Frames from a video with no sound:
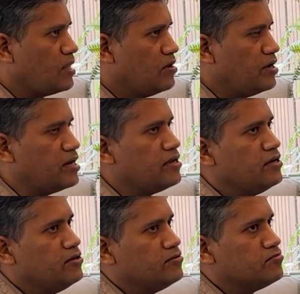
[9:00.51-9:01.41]
Right.
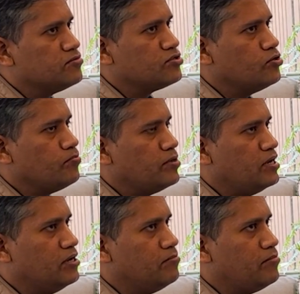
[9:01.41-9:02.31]
So
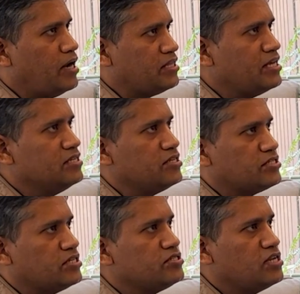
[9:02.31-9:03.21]
I think it's
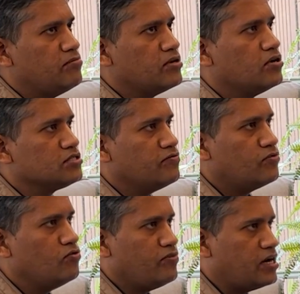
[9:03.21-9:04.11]
essentially because
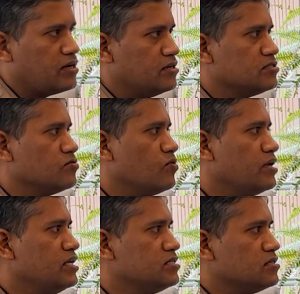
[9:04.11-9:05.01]
of two factors.
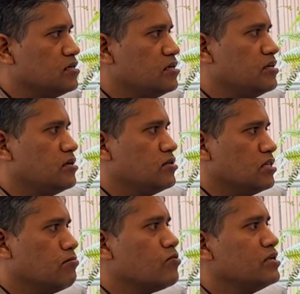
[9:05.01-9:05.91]

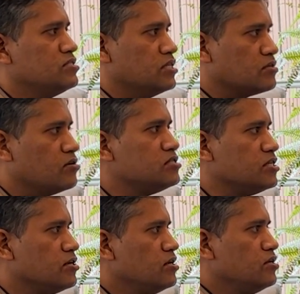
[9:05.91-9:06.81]
Number one is
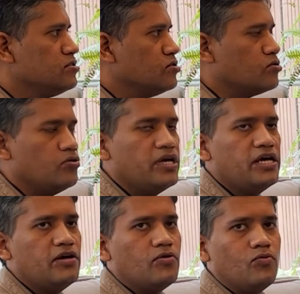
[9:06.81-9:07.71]
technology. So
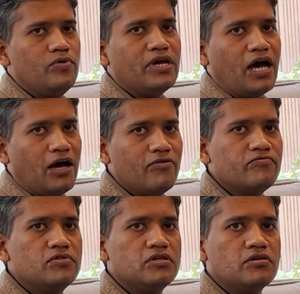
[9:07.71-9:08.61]
today we
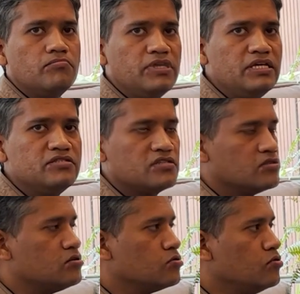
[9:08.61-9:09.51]
have the means and
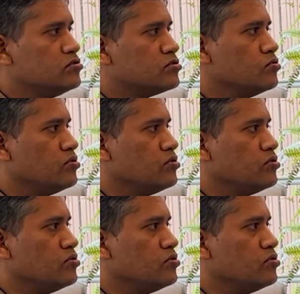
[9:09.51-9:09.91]
the tools to